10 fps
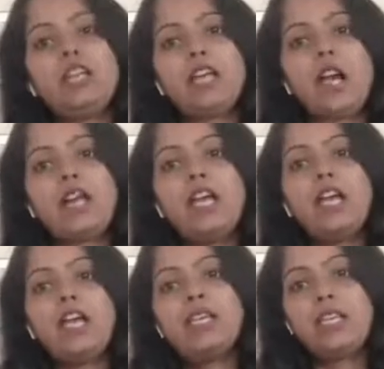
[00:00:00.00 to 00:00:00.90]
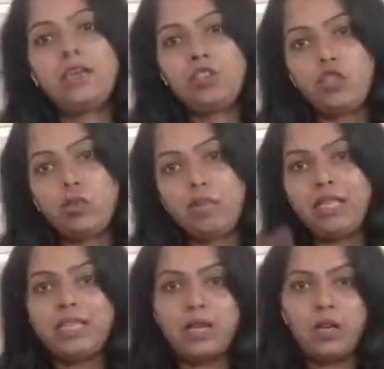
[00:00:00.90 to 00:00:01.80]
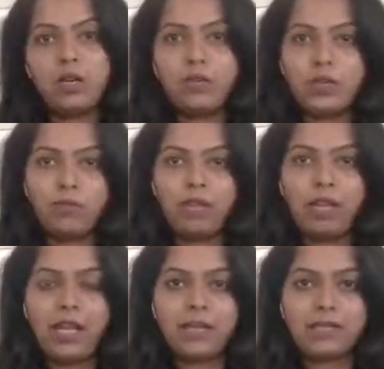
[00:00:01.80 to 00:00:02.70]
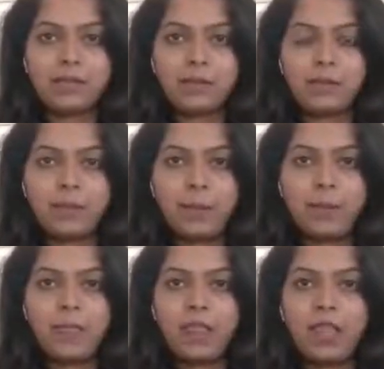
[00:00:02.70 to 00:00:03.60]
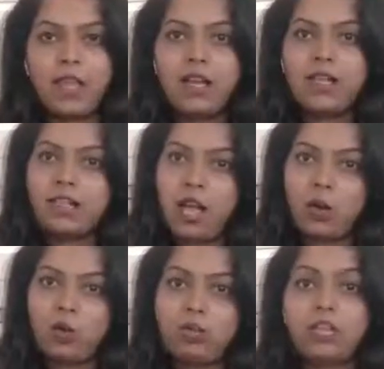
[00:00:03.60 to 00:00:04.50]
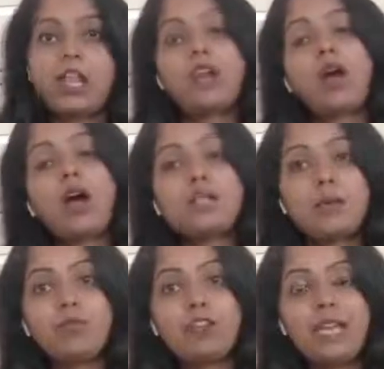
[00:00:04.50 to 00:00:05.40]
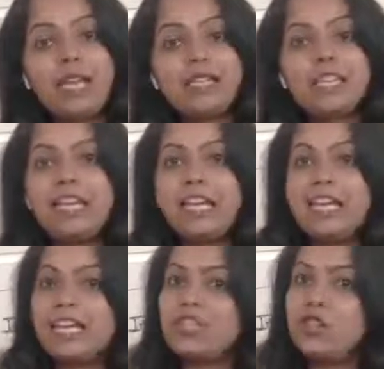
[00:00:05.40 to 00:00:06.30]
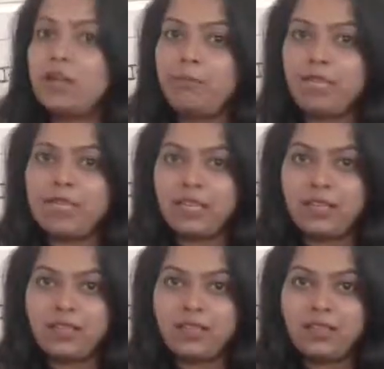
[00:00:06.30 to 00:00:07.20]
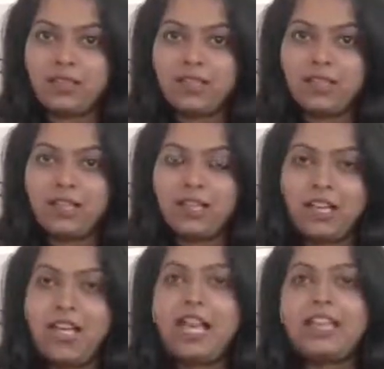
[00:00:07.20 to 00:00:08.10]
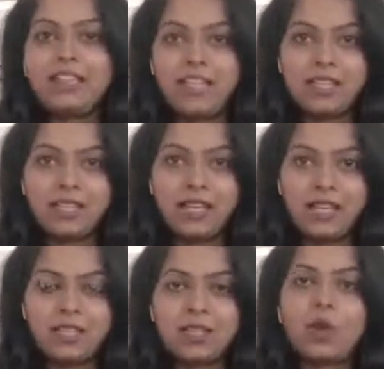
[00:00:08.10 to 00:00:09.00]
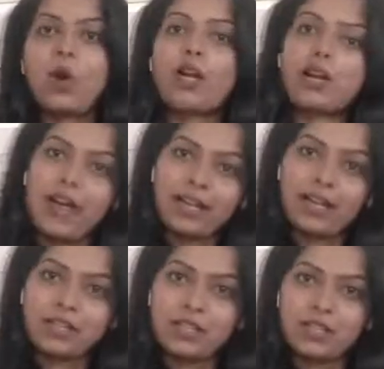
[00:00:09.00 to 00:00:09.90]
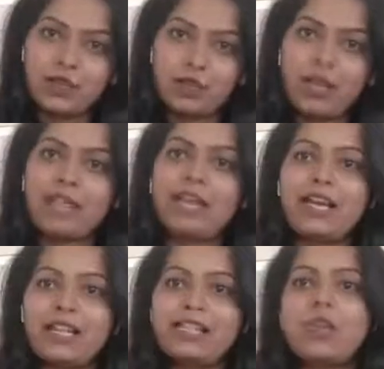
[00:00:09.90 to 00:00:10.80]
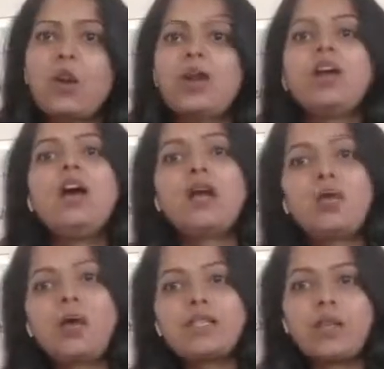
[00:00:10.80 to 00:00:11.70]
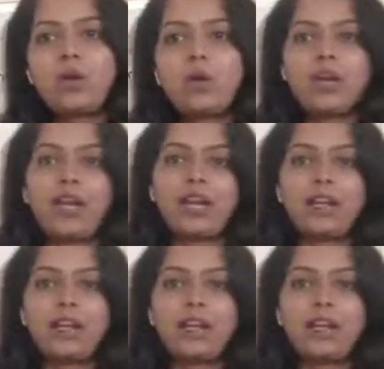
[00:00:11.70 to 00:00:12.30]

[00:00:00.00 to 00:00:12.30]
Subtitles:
guy gives your pizza to someone else. Now that someone else eats that pizza, in this case contract is assumed, and that is called quasi contract.